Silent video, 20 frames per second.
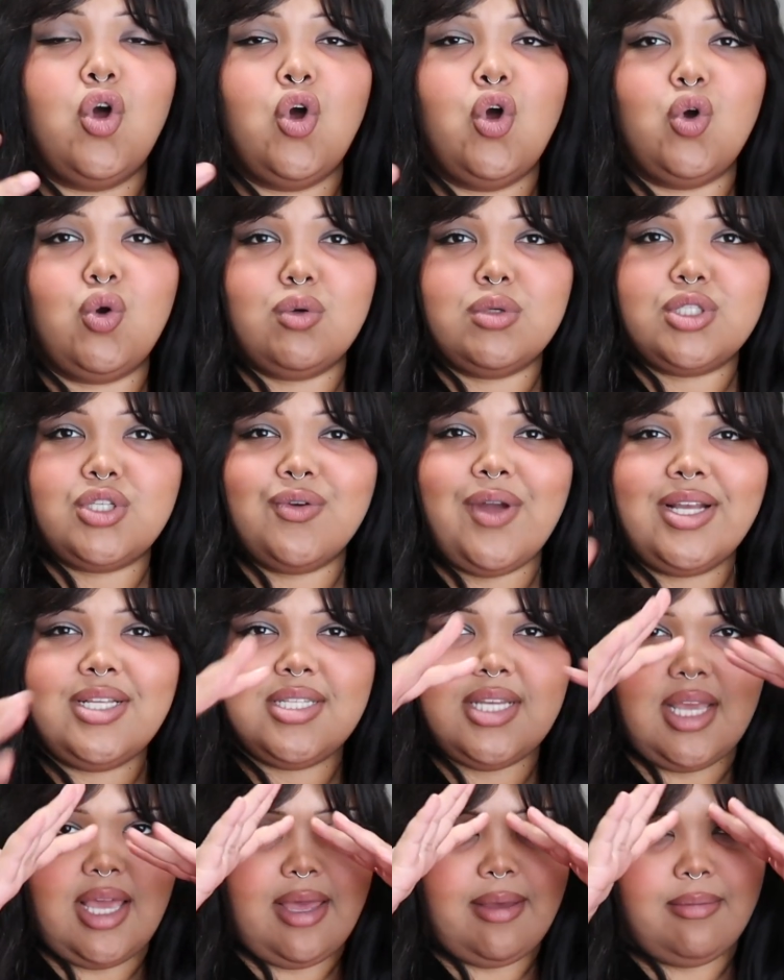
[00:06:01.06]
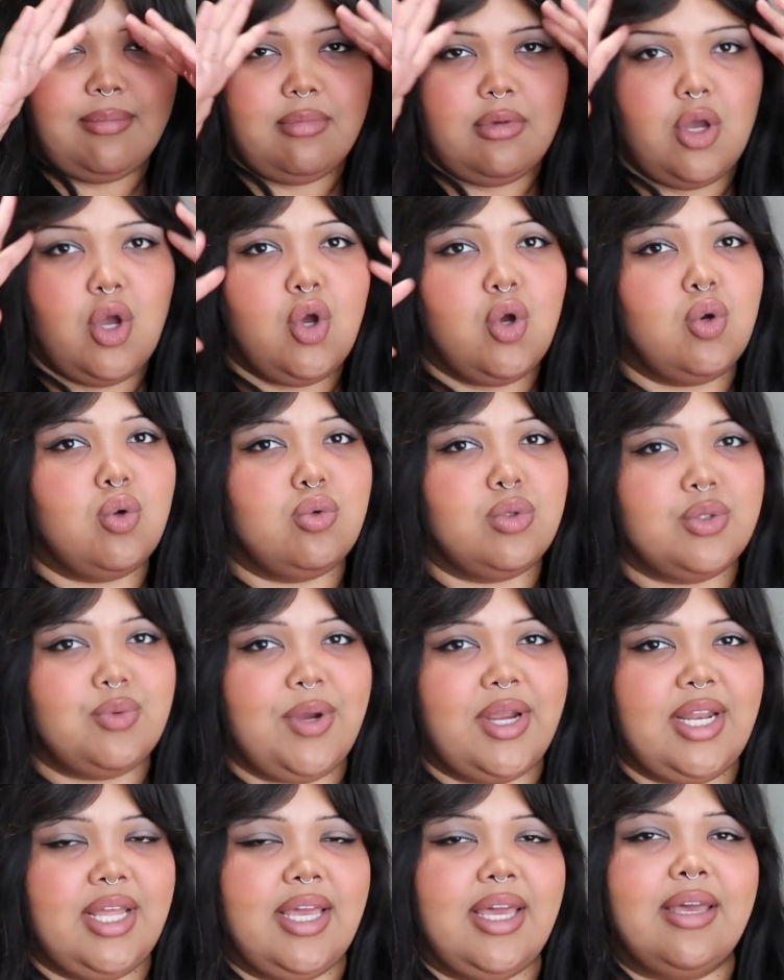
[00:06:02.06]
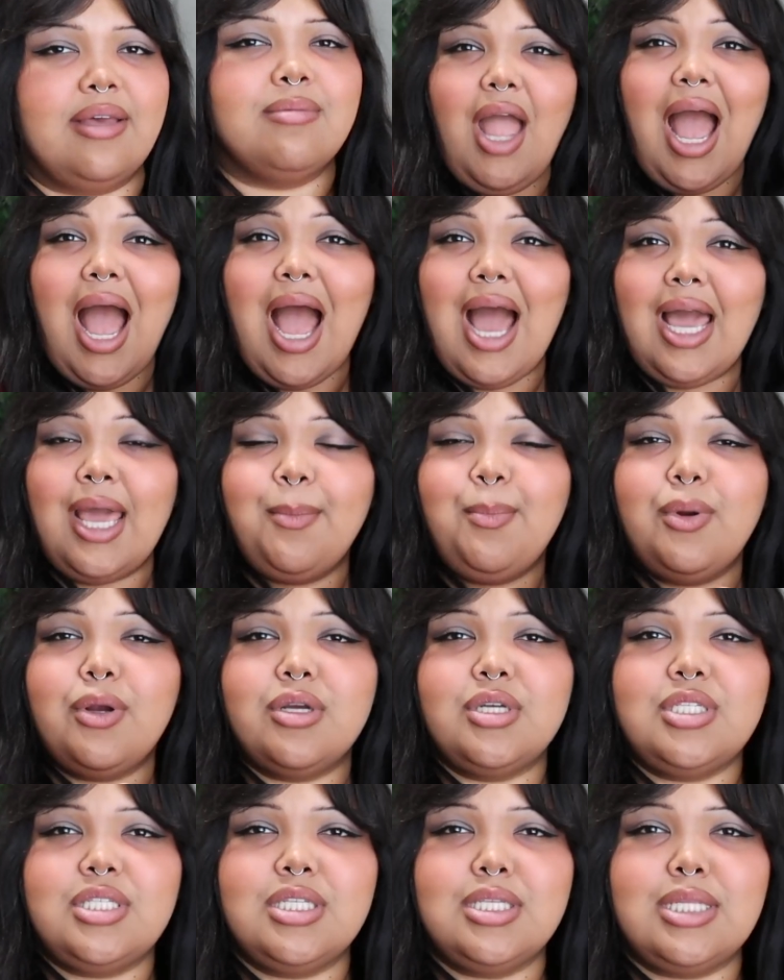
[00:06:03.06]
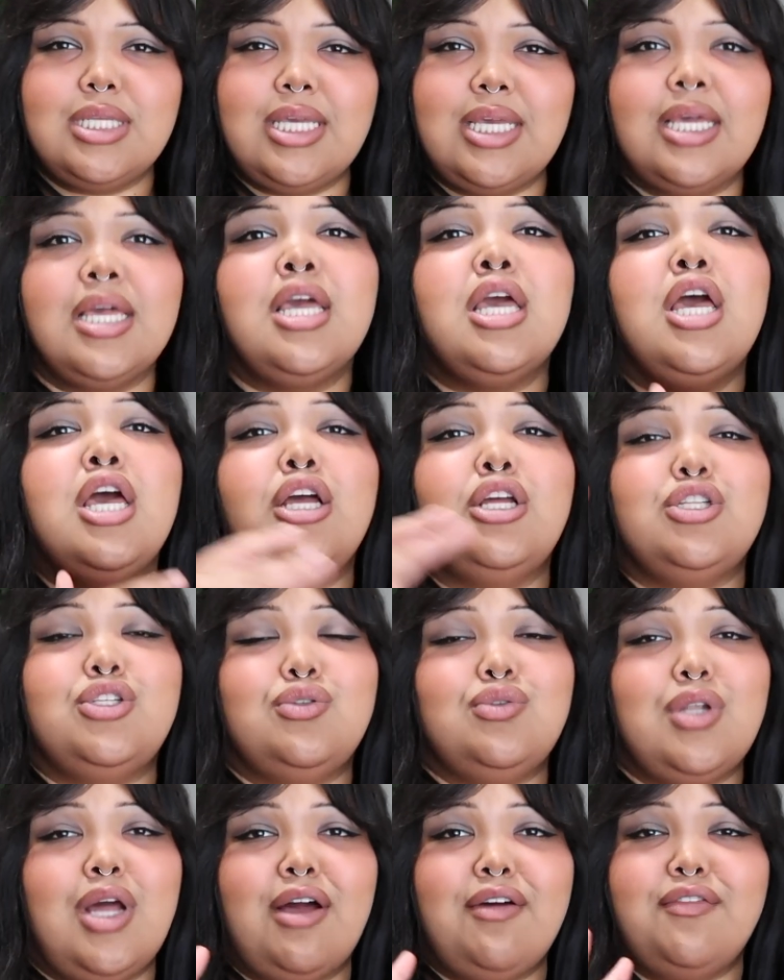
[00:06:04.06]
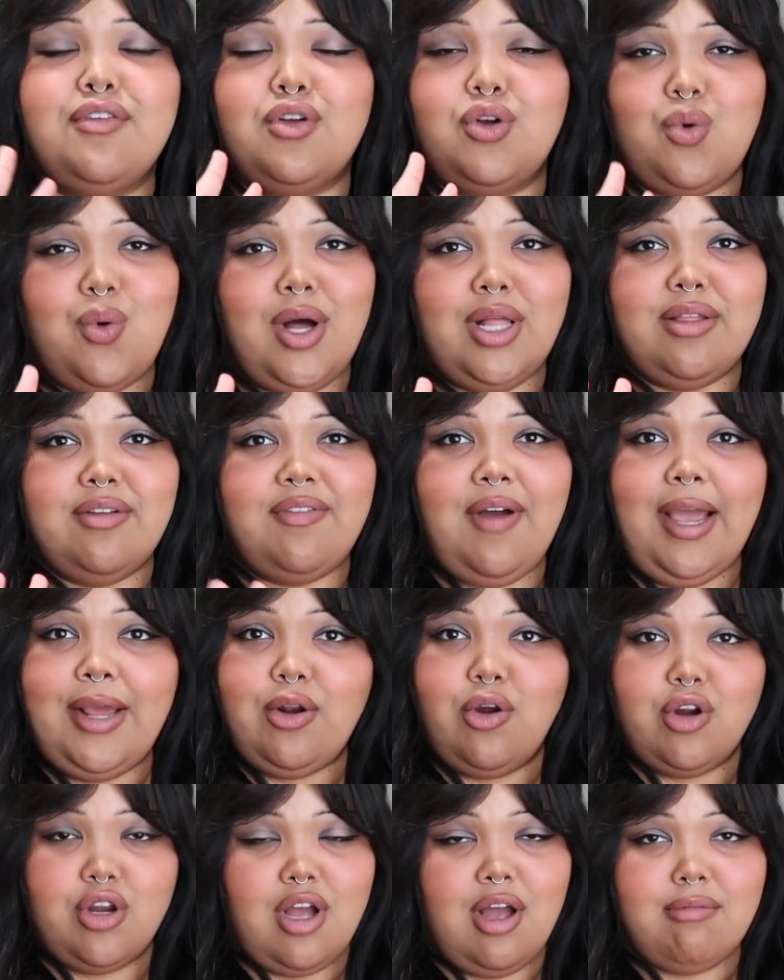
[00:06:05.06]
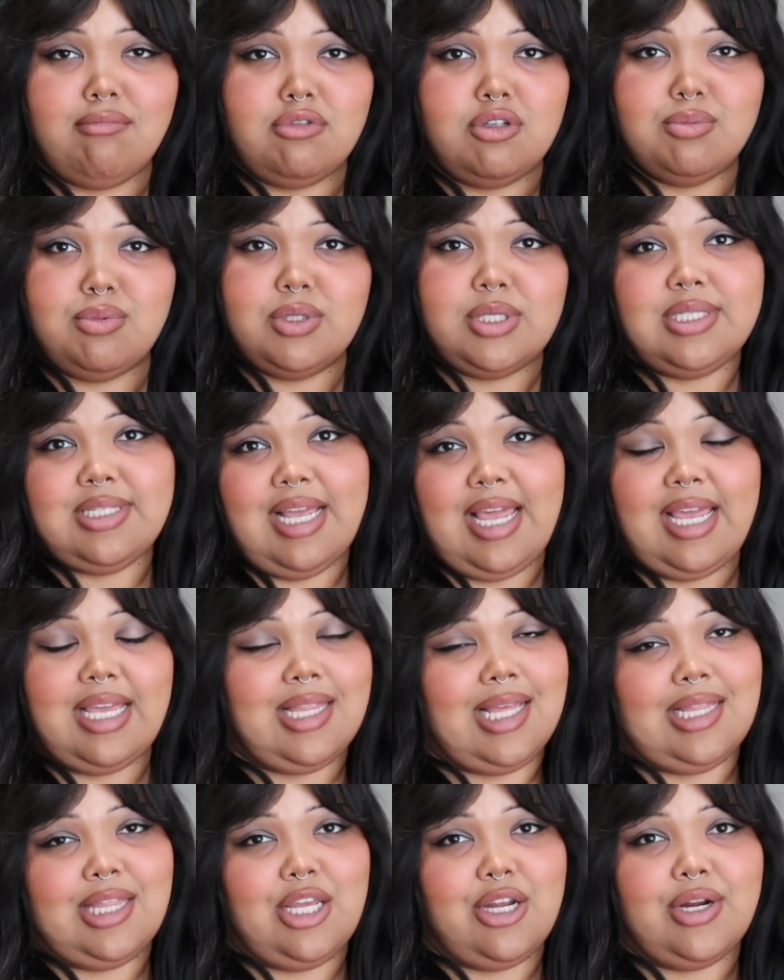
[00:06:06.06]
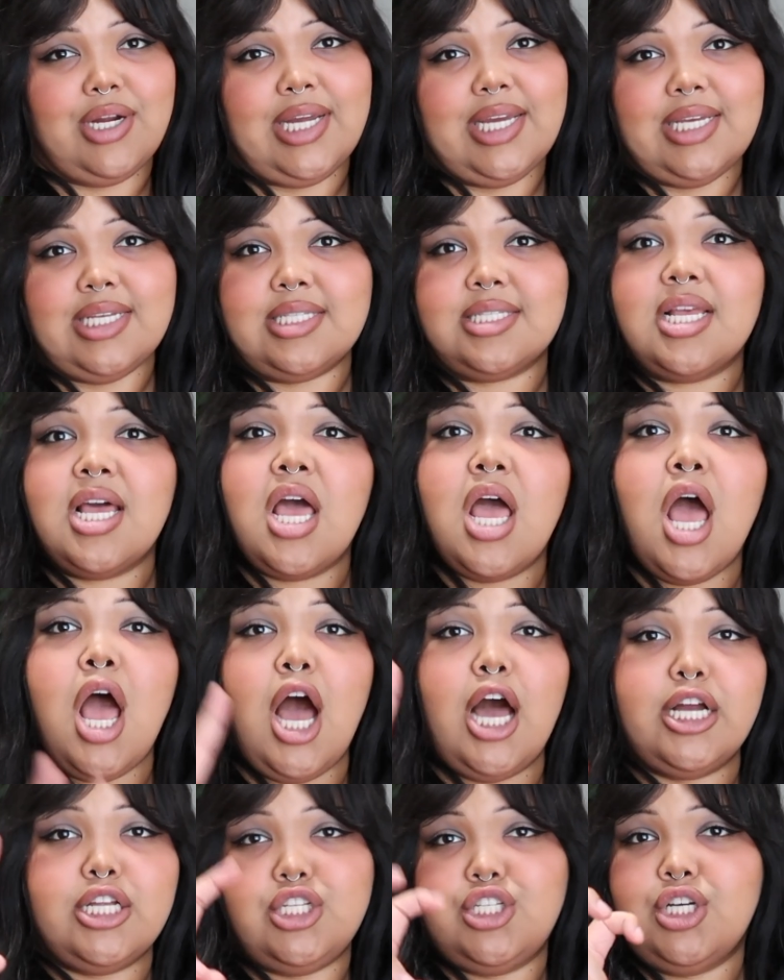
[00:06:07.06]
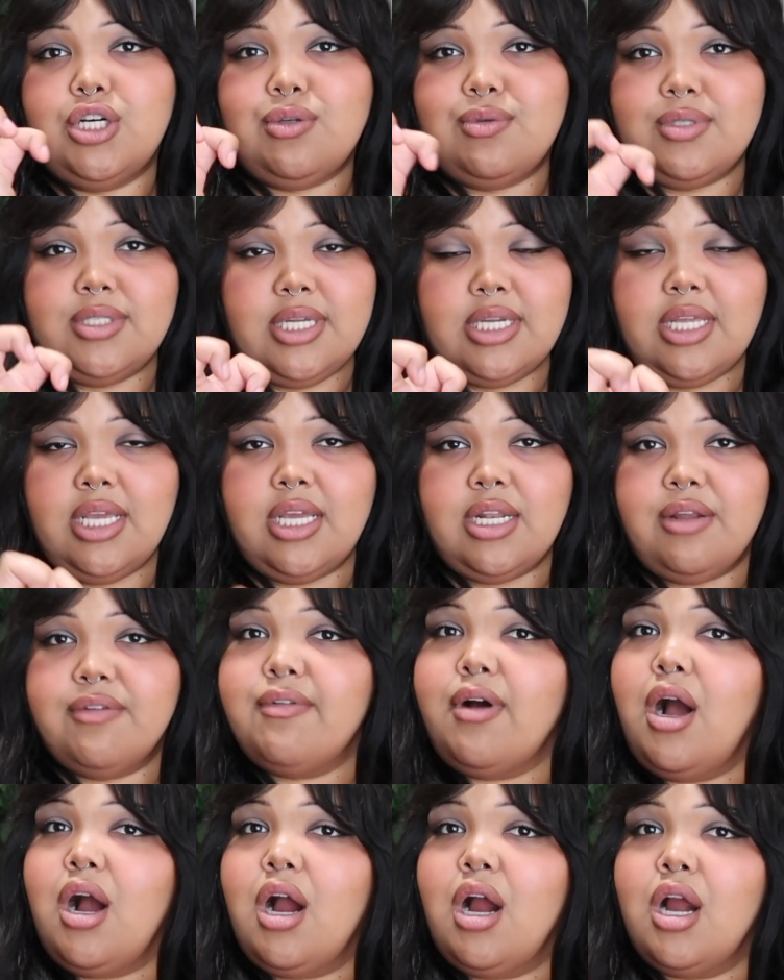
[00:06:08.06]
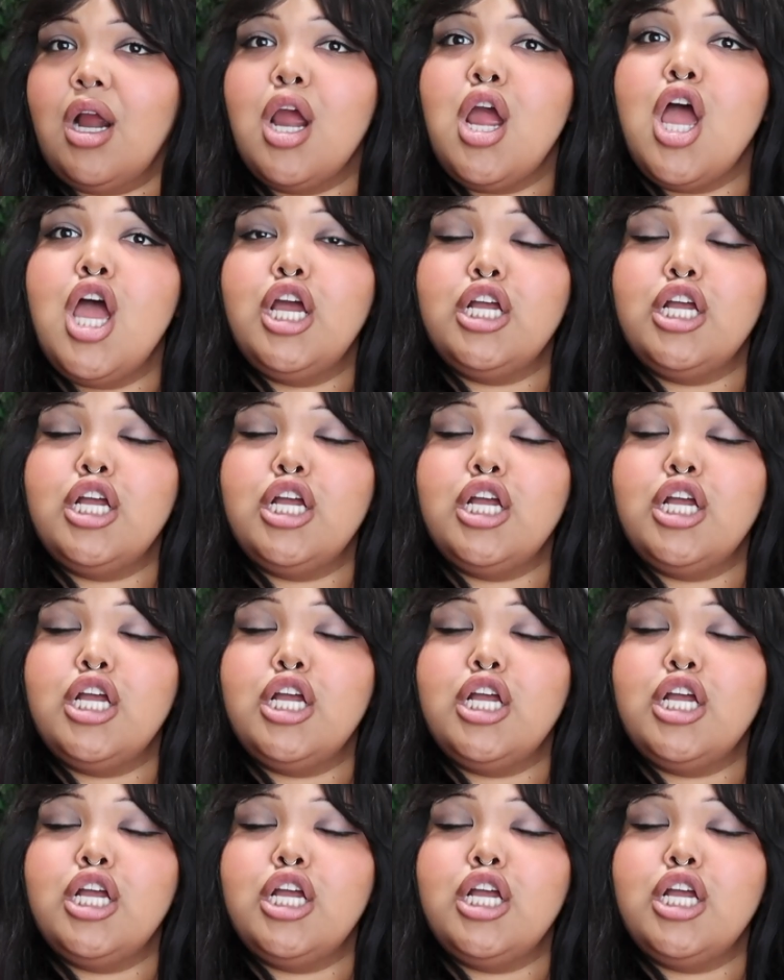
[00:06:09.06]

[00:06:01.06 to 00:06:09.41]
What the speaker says: who's directing it? Who's writing it? I personally do not feel qualified or comfortable saying that there is a Joan Didion of our